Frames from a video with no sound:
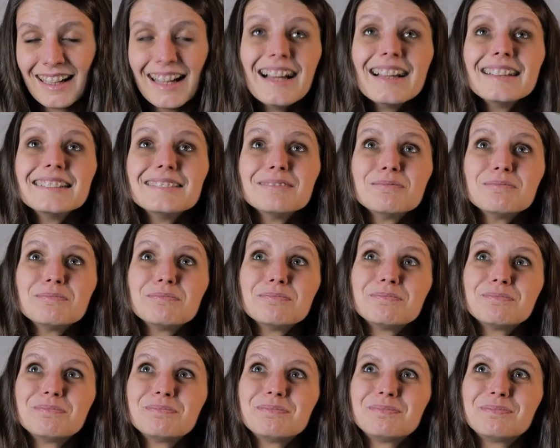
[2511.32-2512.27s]
And
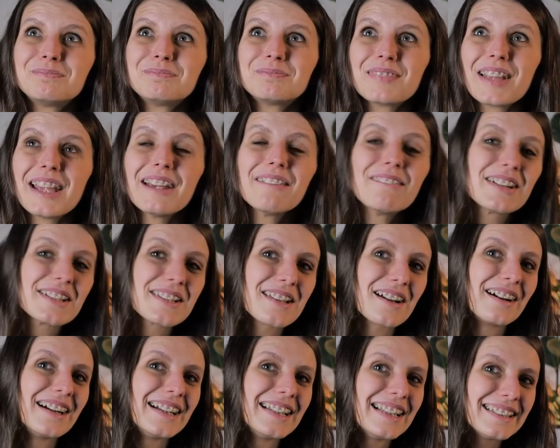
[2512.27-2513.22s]
it was
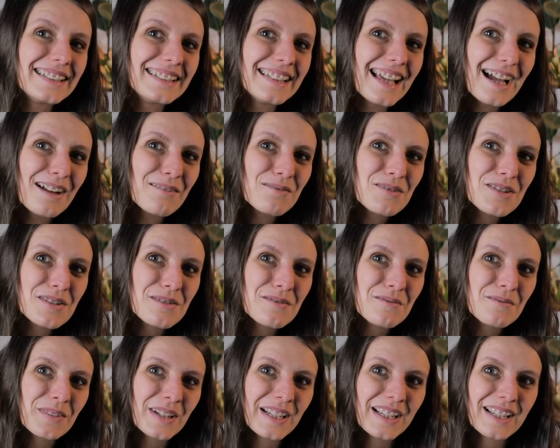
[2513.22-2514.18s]
hard at times
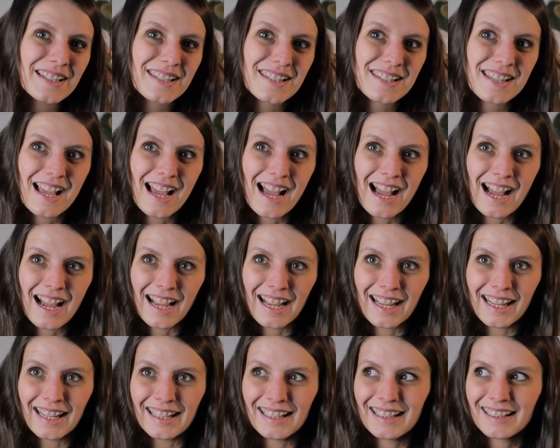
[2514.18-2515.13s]
because
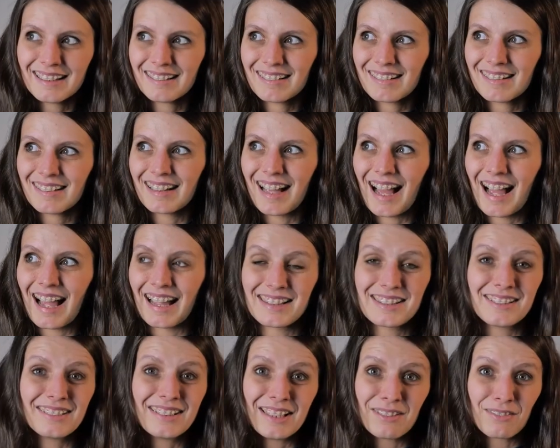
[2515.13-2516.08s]
I had
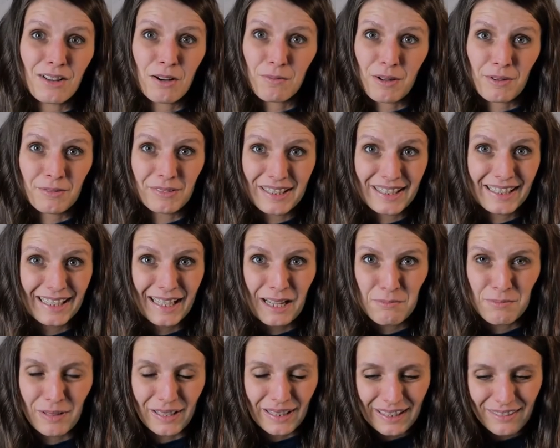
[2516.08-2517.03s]
to give up everything I
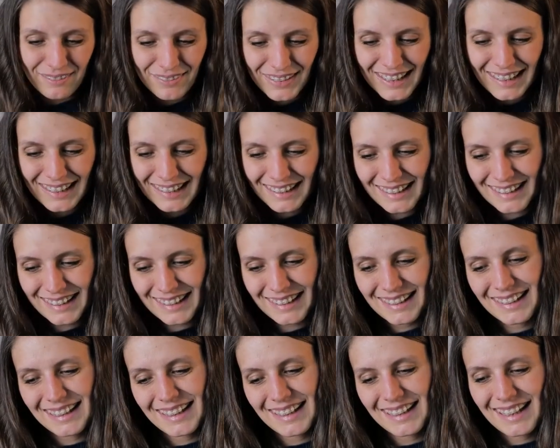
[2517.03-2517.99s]
believed in
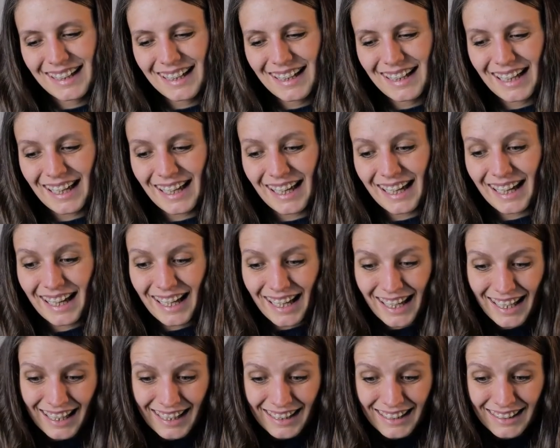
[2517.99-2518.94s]

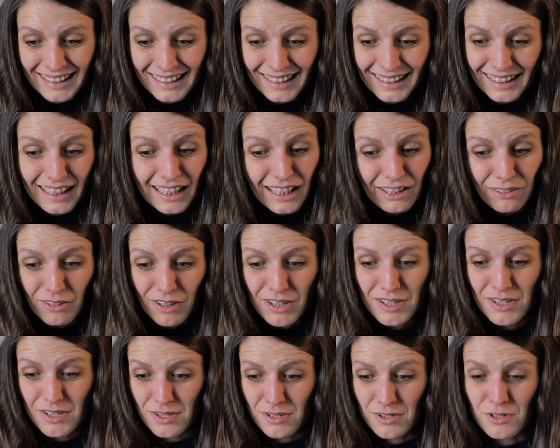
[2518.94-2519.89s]
and it
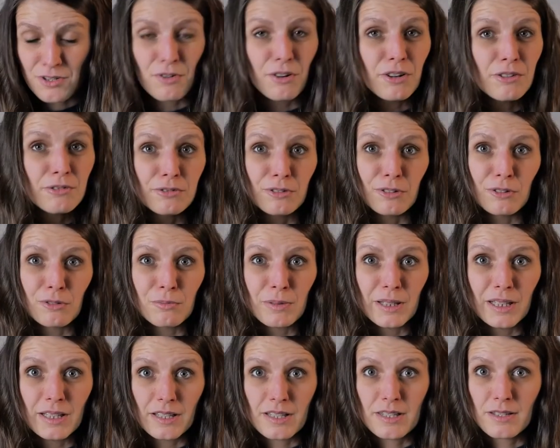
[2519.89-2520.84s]
was joyful
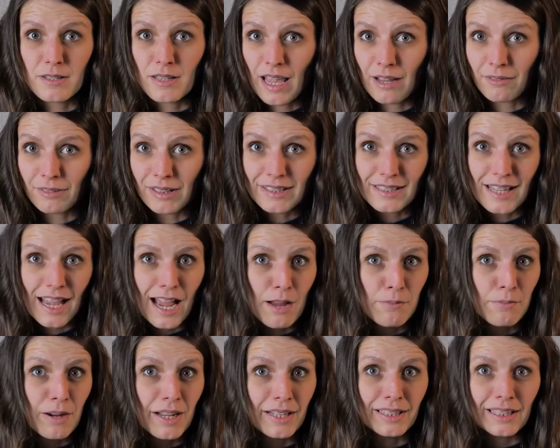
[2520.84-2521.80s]
because every
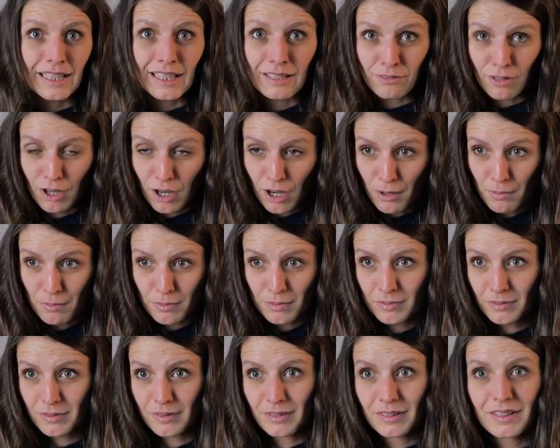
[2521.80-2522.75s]
time I gave up
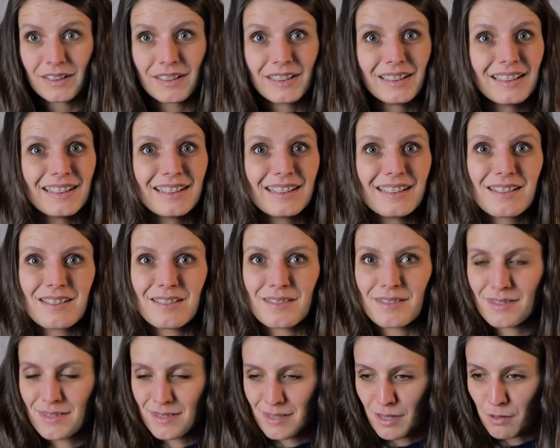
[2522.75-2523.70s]

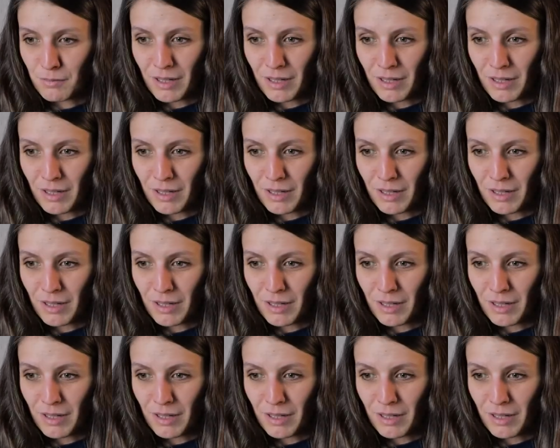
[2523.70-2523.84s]
some